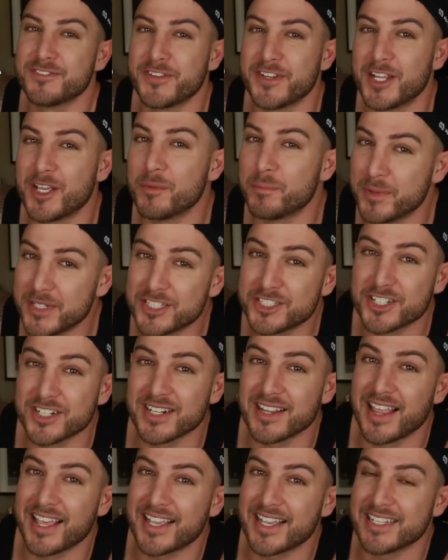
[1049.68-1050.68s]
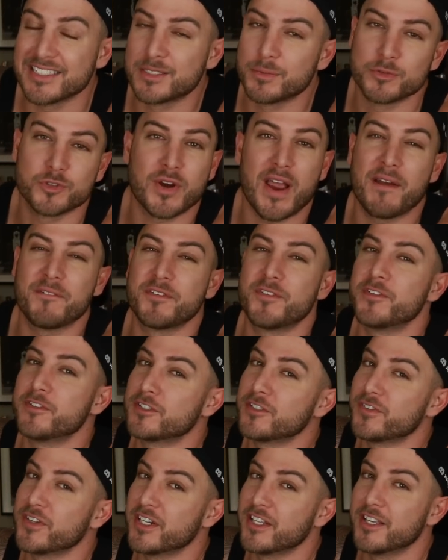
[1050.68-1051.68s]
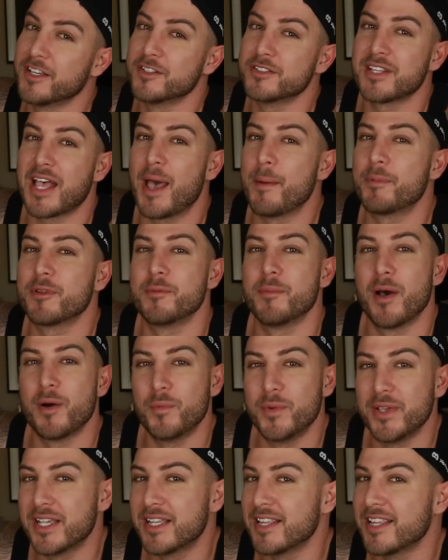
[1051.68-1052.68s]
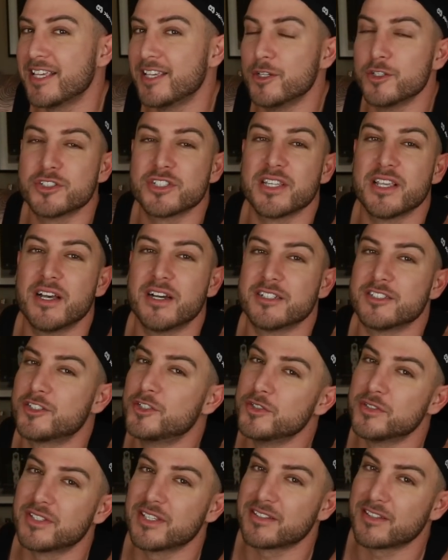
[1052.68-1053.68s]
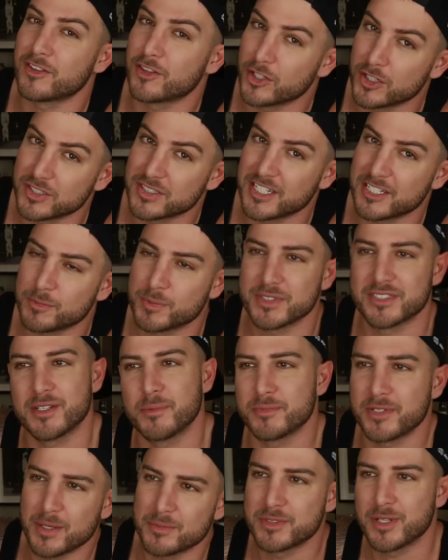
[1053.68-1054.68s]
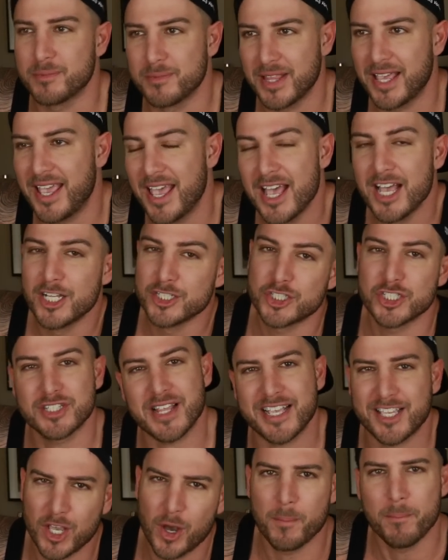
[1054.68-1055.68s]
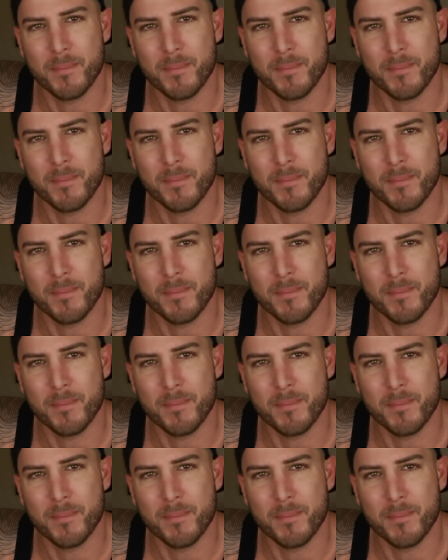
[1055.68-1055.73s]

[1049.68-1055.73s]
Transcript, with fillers: video, be sure to like it and subscribe for future videos. I put them out weekly, usually on Tuesdays and Thursdays, but sometimes I'm late, just like your